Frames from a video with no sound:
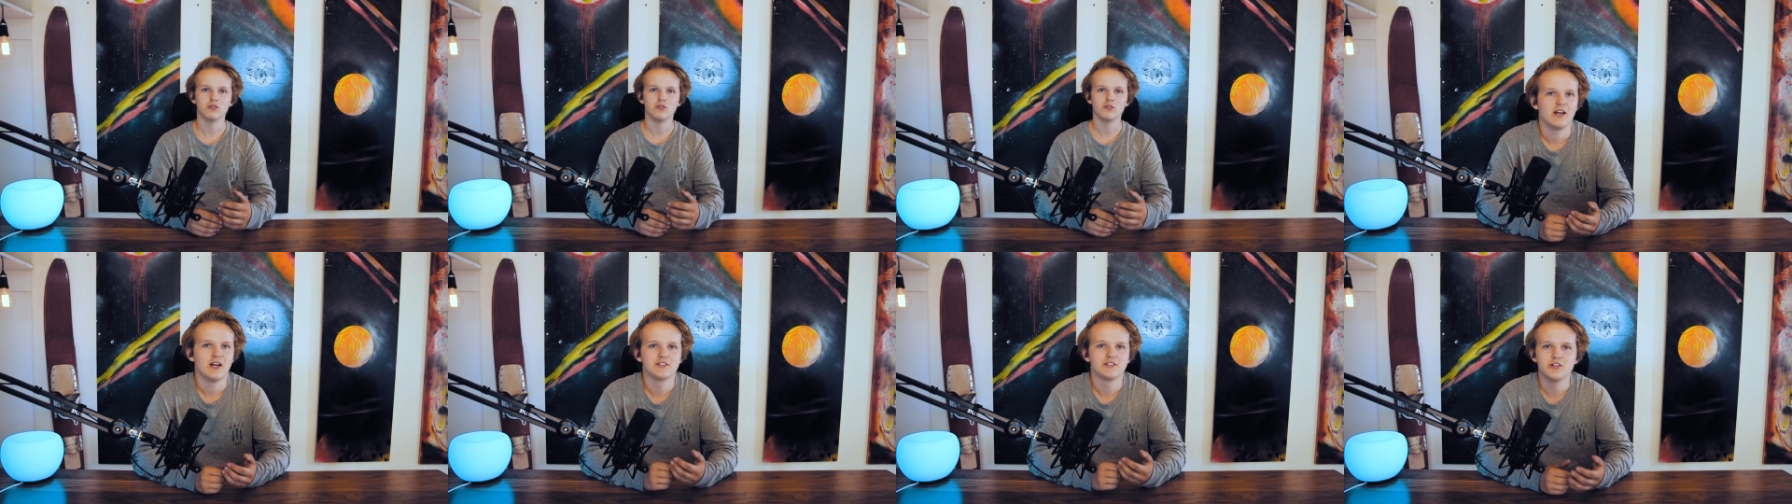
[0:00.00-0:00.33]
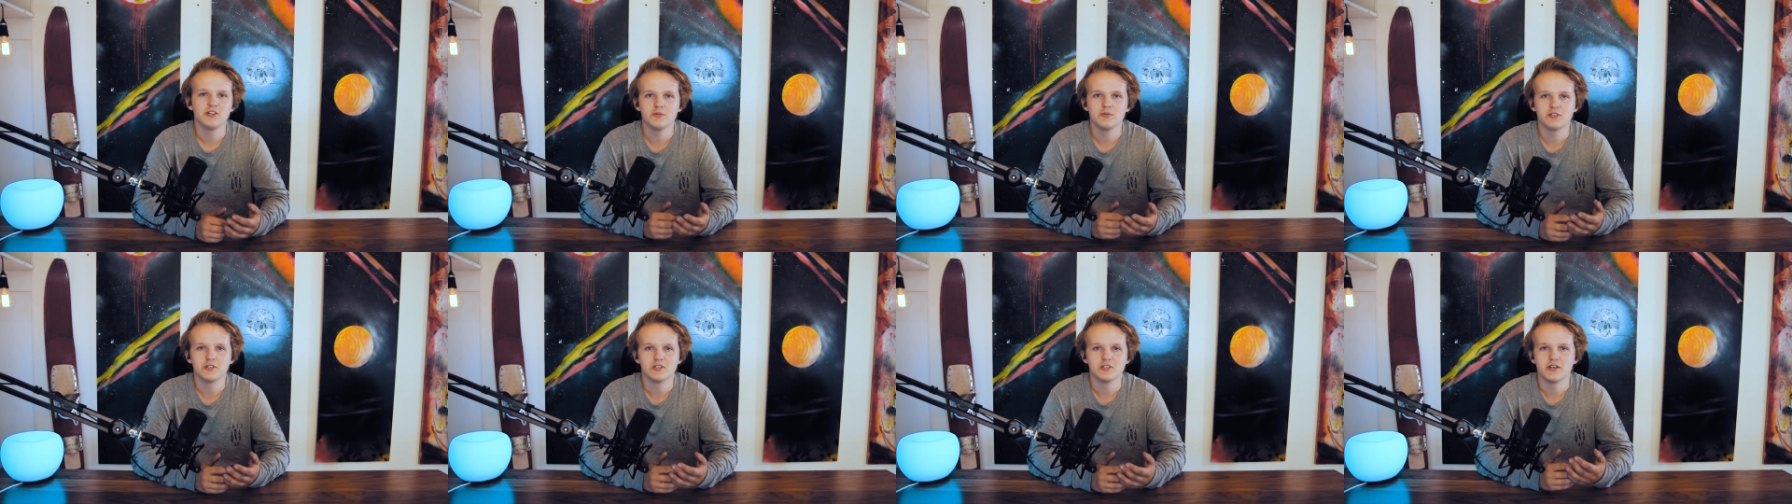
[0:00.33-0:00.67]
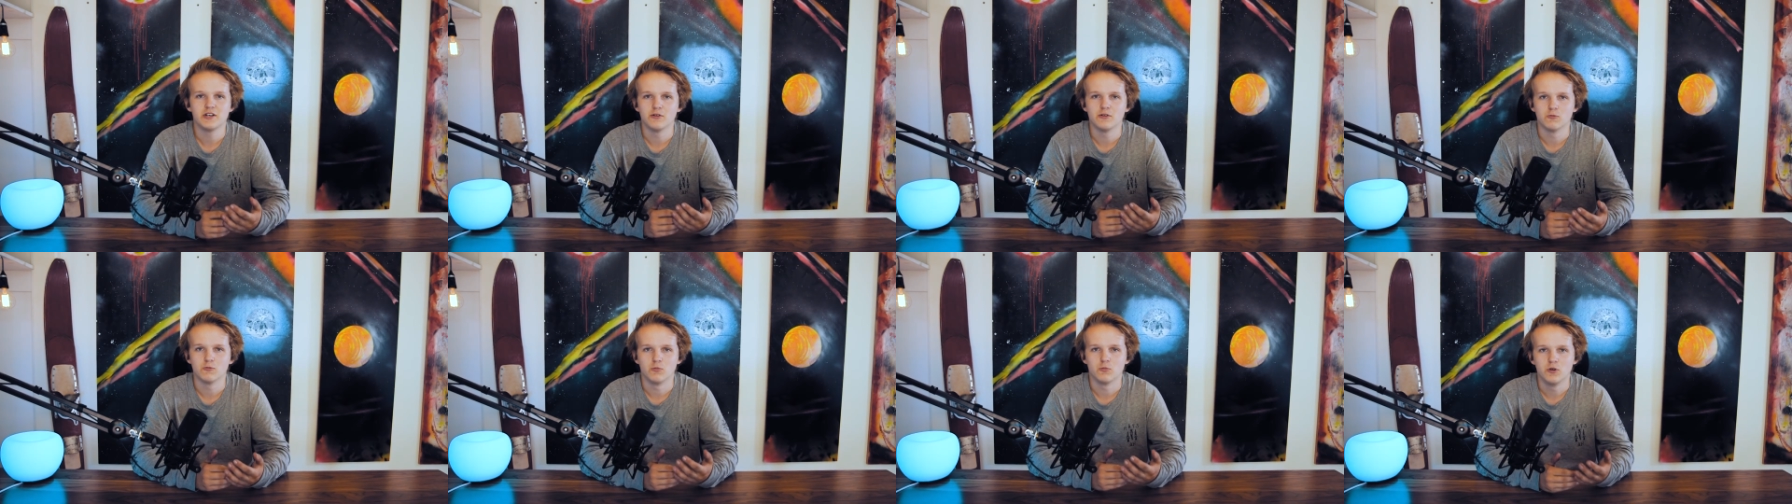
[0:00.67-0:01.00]
And it's not because I
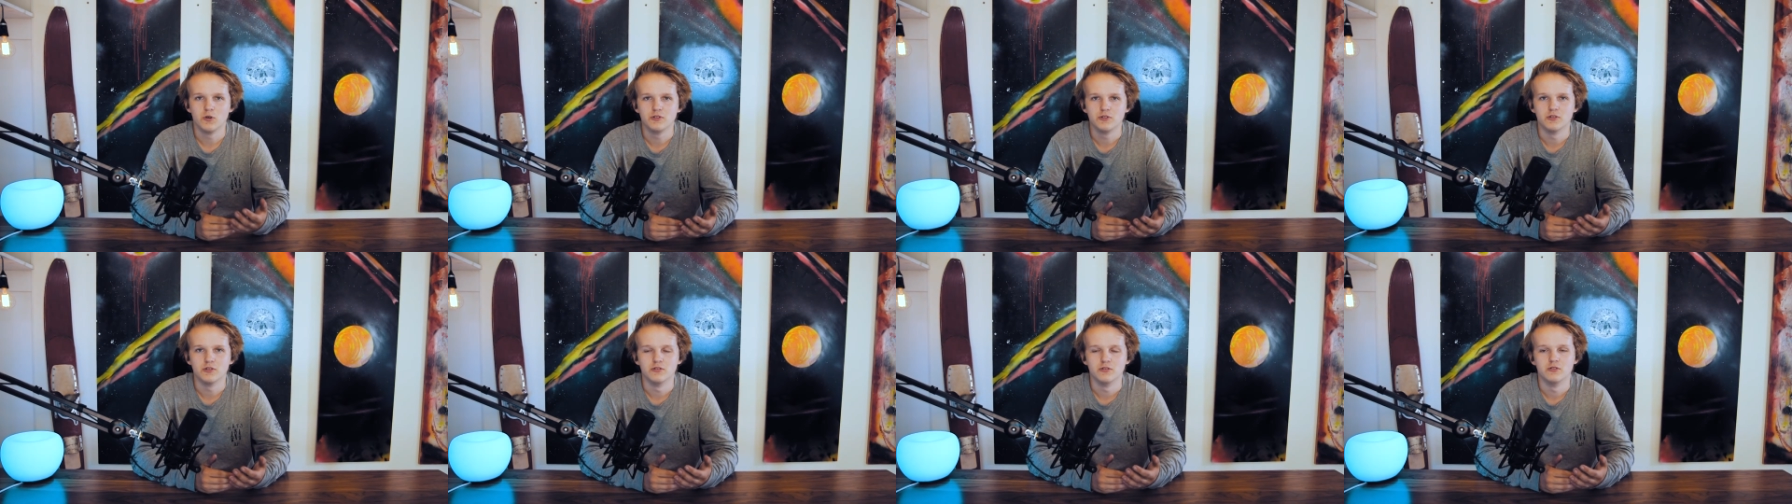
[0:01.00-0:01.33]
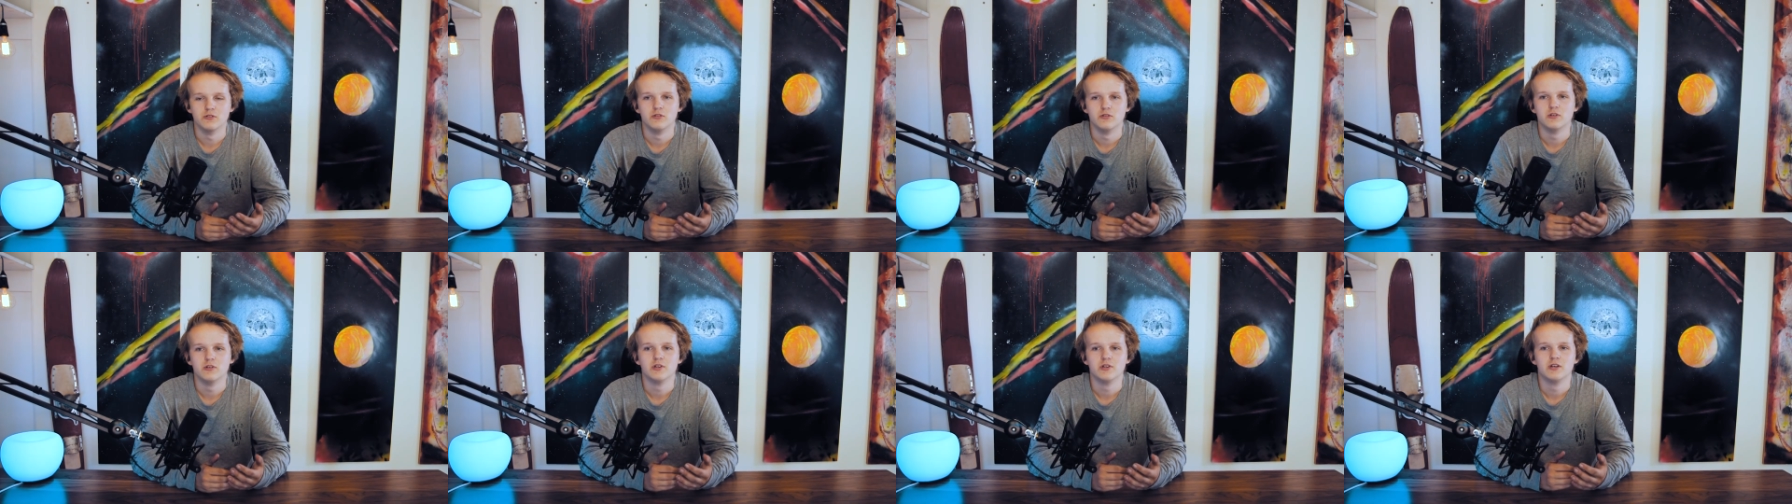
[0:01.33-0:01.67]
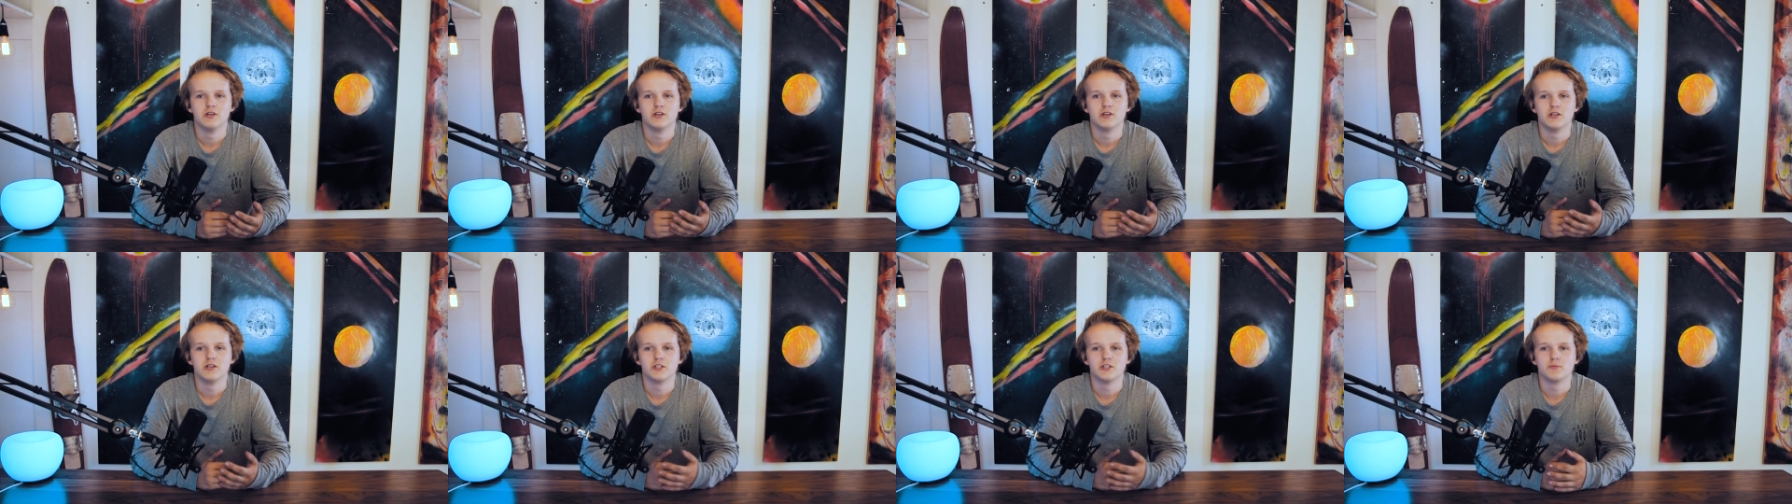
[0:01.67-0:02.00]
don't want to,
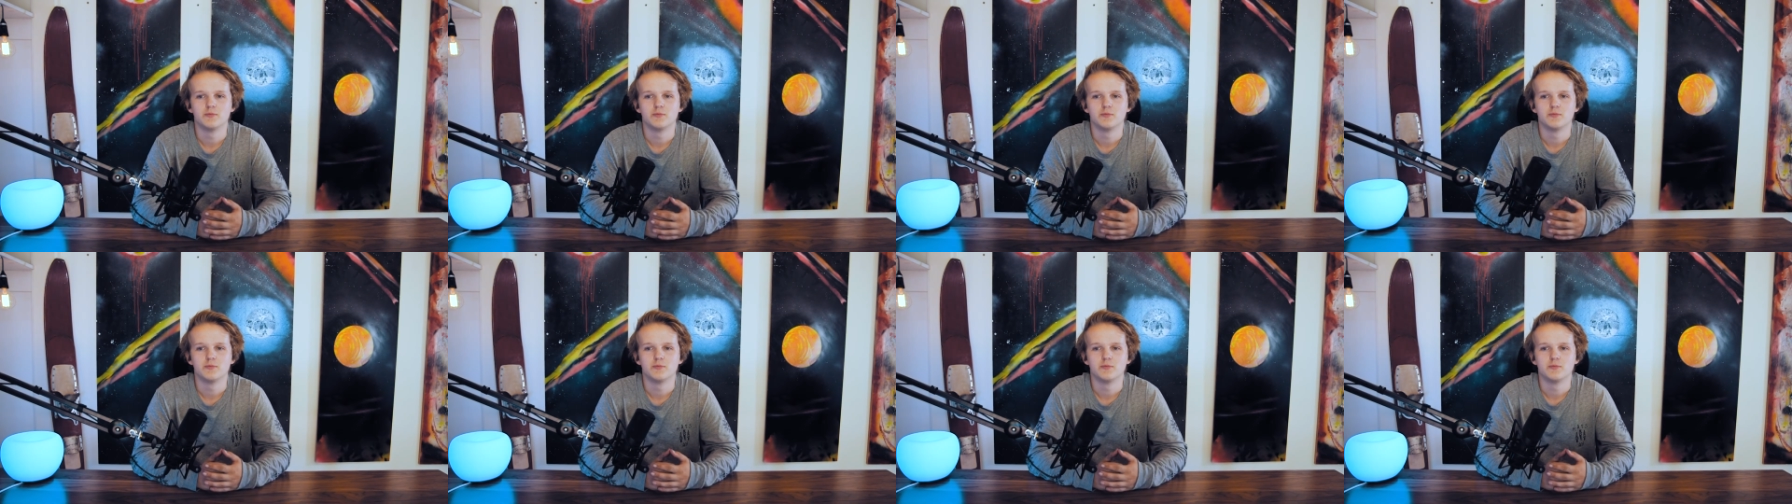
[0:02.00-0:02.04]
it's